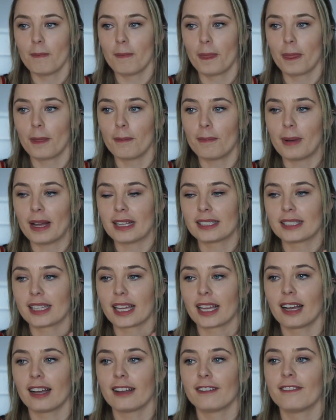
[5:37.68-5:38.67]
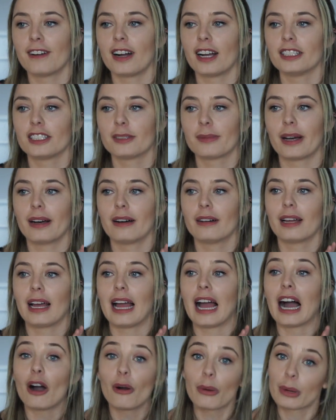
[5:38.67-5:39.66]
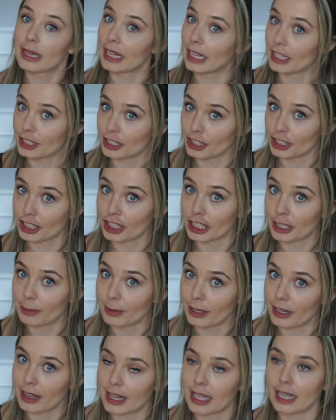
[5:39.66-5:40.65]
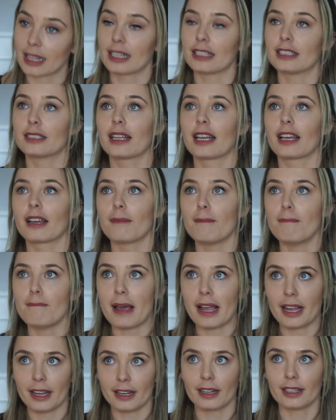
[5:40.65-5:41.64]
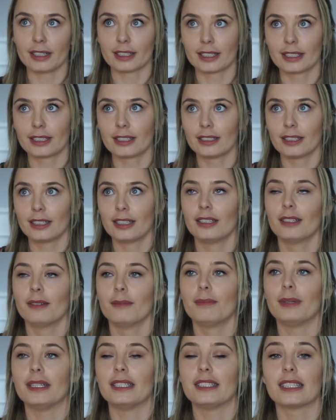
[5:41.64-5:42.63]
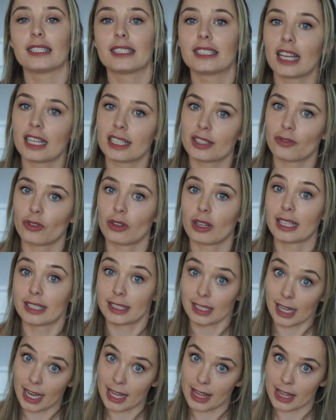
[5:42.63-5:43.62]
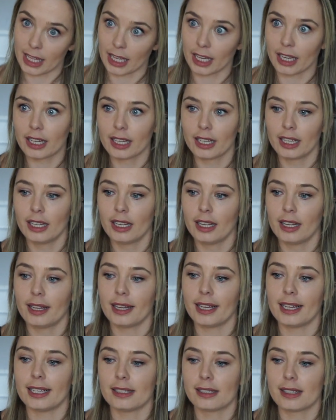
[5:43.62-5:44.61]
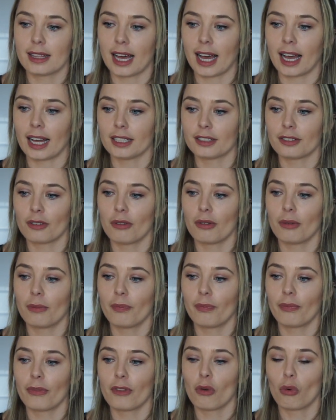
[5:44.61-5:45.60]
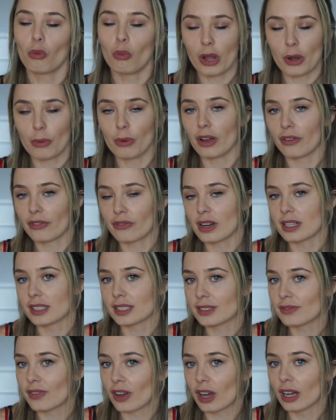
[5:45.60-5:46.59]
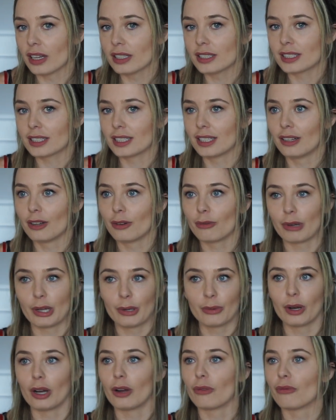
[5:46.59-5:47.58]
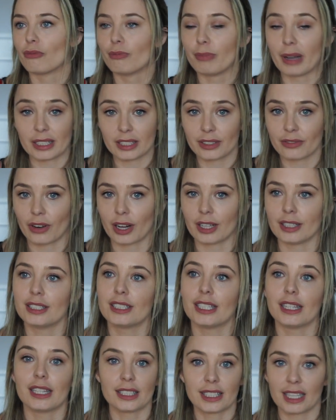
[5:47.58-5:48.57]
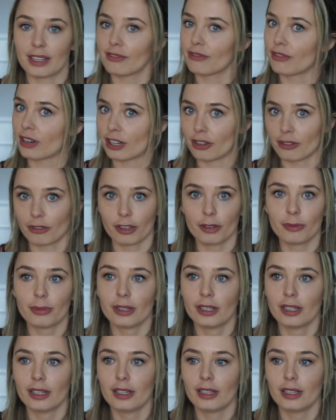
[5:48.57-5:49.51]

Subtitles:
The best thing I find about our relationship and thing that's like made us be successful, as I think, is that we were friends first. We were best friends in the same friend group,